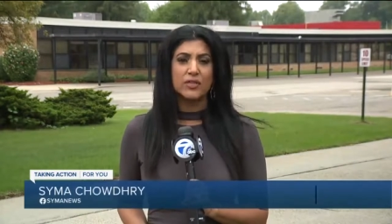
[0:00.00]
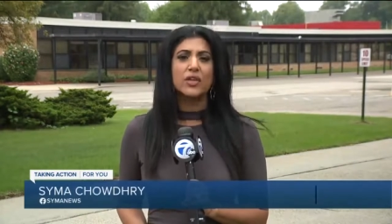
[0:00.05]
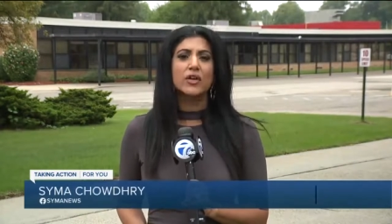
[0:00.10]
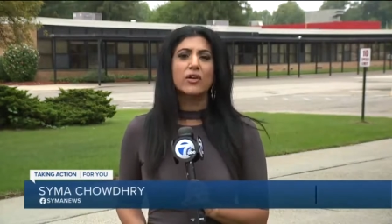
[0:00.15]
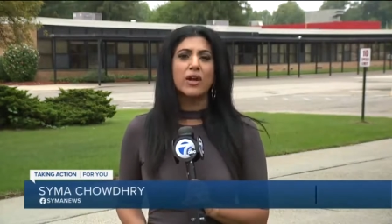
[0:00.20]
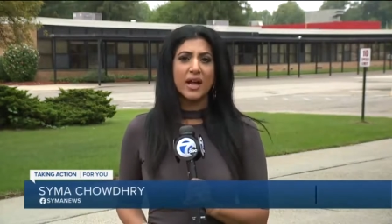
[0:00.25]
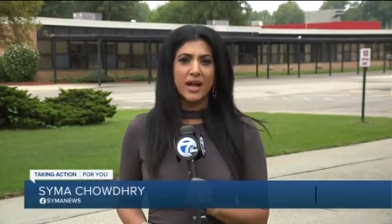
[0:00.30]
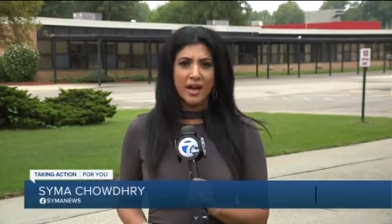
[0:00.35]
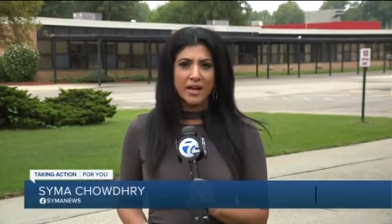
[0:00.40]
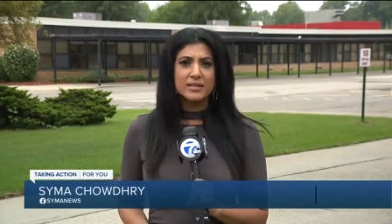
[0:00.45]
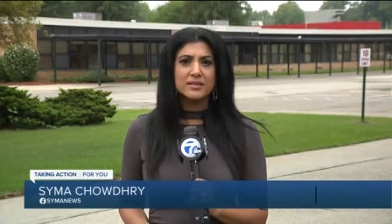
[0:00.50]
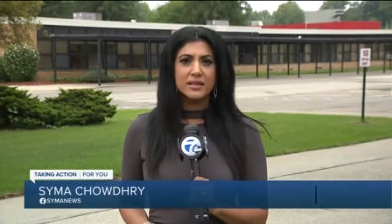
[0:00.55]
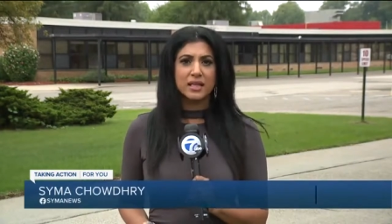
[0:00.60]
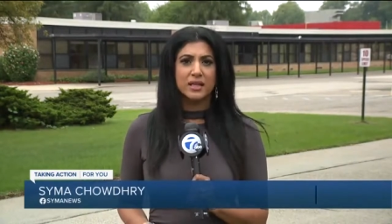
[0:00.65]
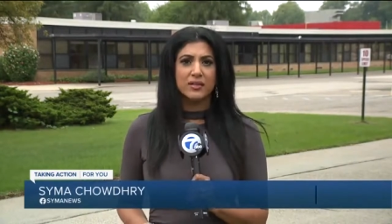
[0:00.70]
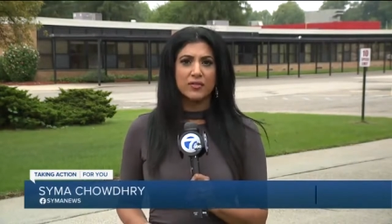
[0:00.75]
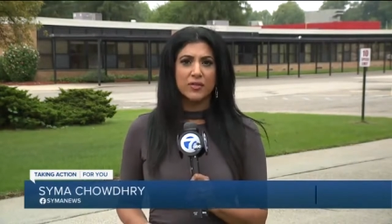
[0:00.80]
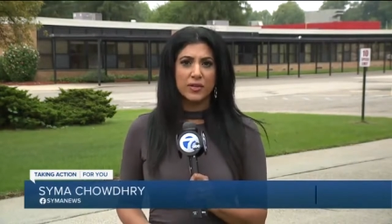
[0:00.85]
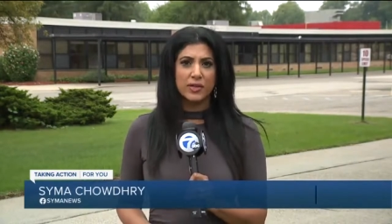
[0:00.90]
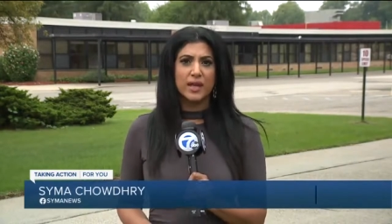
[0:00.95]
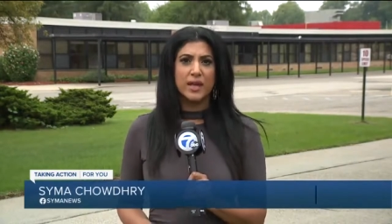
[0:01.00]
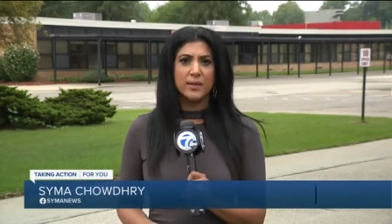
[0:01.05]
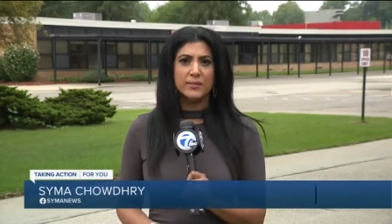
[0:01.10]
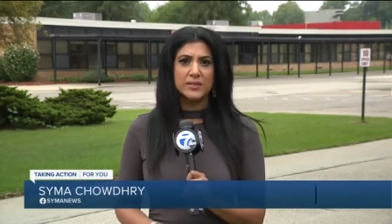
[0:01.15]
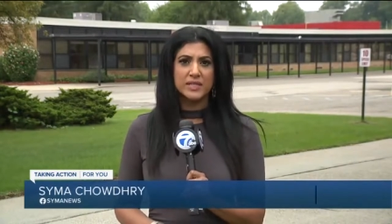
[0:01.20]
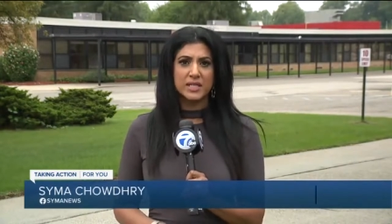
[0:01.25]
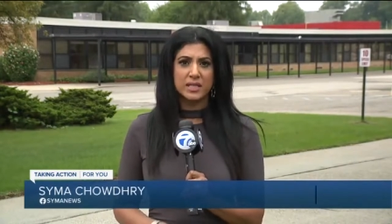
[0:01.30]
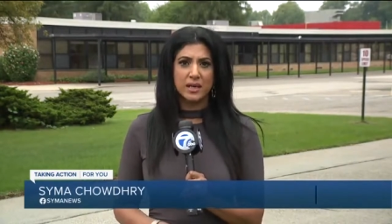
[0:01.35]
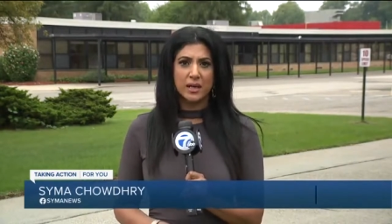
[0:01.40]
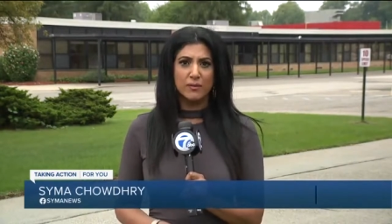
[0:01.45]
and they're asking for
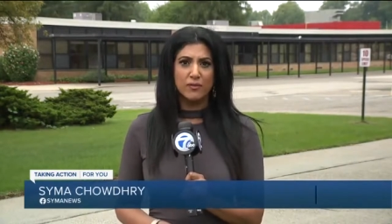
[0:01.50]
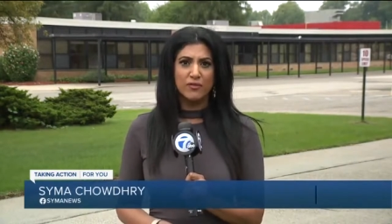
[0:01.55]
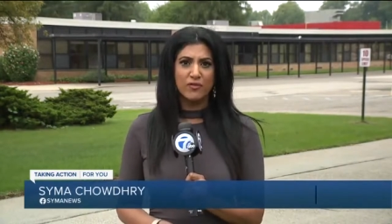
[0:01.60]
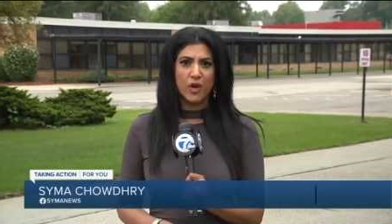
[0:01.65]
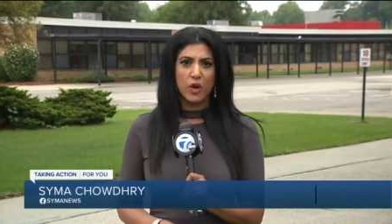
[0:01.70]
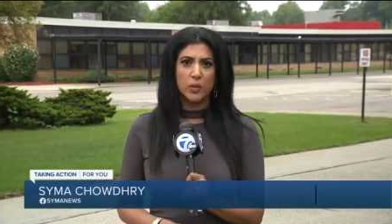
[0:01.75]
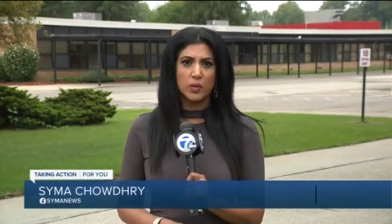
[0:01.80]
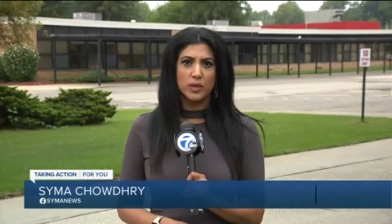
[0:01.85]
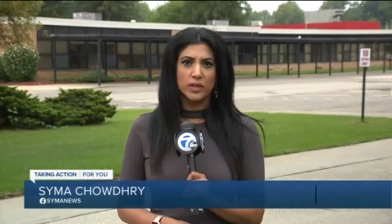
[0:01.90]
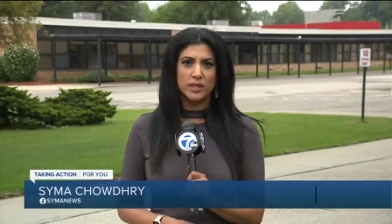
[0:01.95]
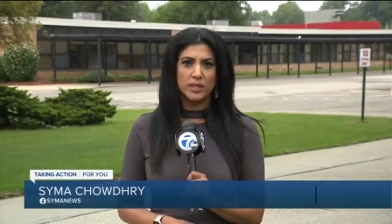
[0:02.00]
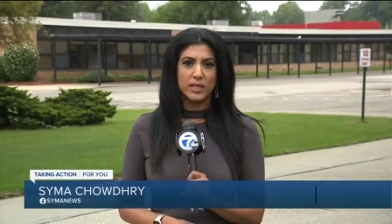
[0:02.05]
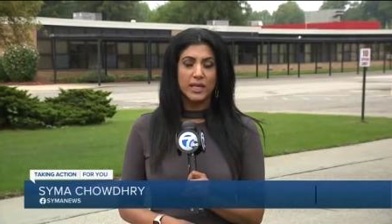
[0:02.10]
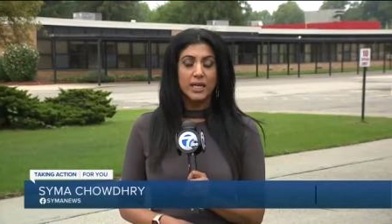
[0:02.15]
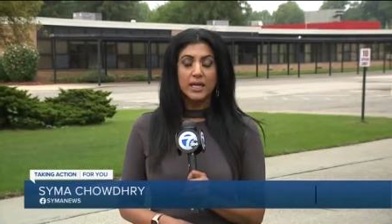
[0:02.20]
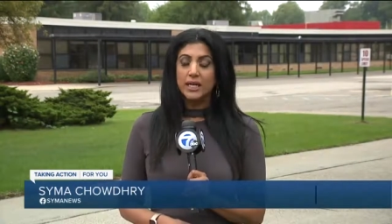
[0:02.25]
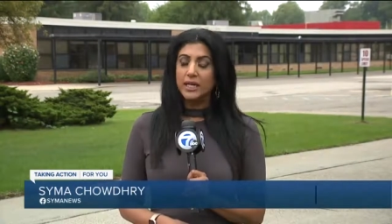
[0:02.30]
them to come forward.